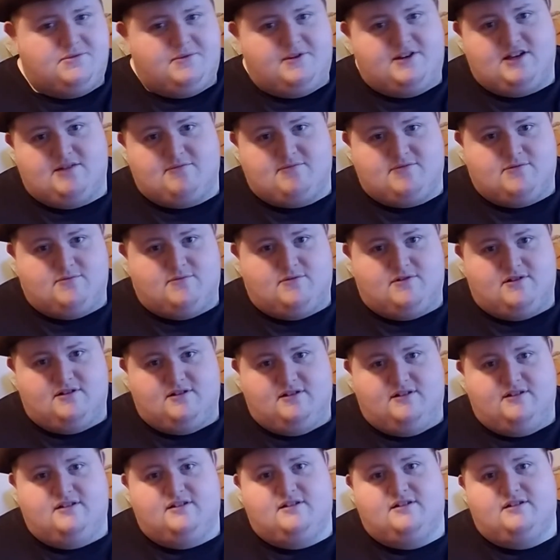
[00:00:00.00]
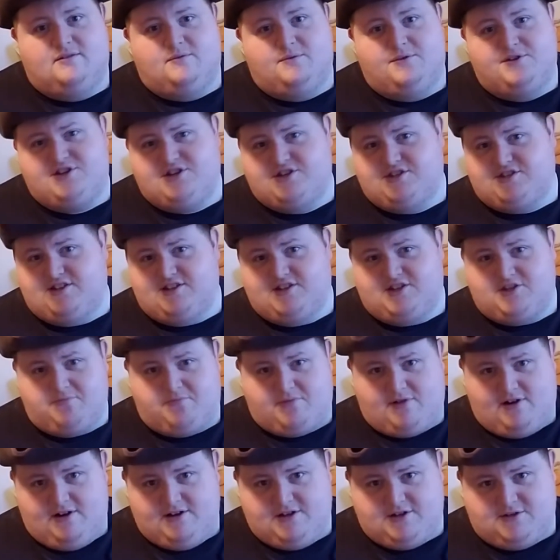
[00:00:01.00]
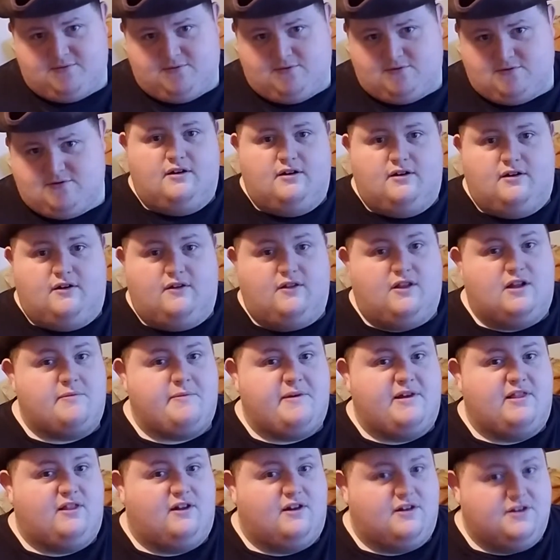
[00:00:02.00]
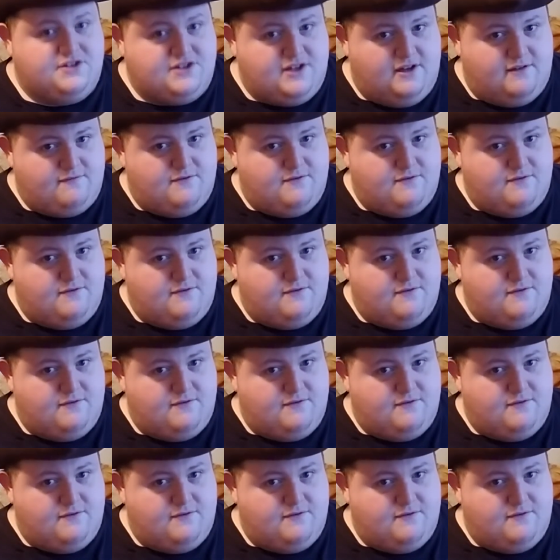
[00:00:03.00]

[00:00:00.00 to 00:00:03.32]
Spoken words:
my number one, which isn't a surprise for a lot of my longtime